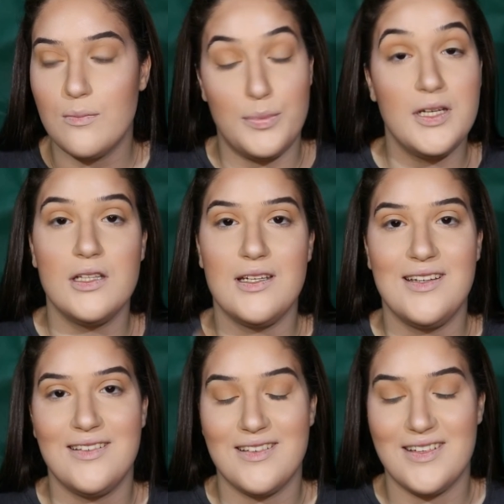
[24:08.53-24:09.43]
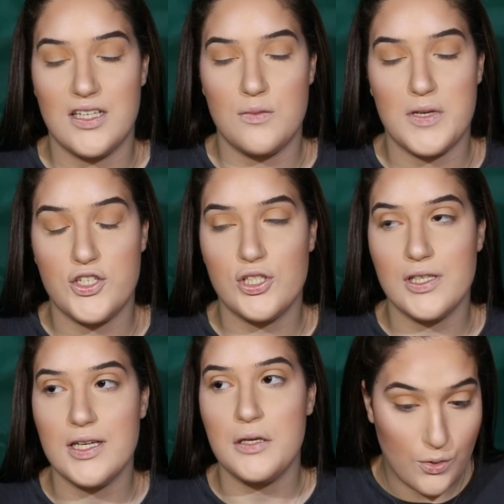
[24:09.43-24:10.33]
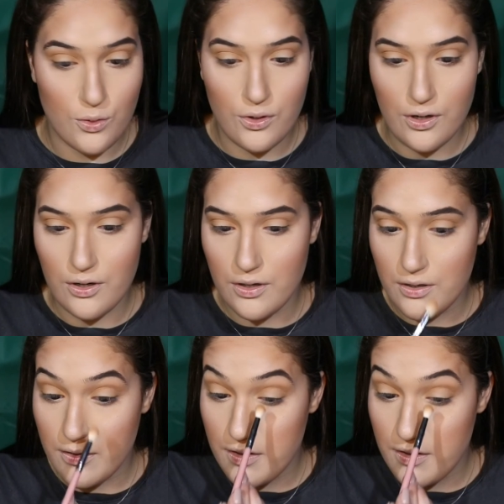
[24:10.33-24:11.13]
Billy especially, or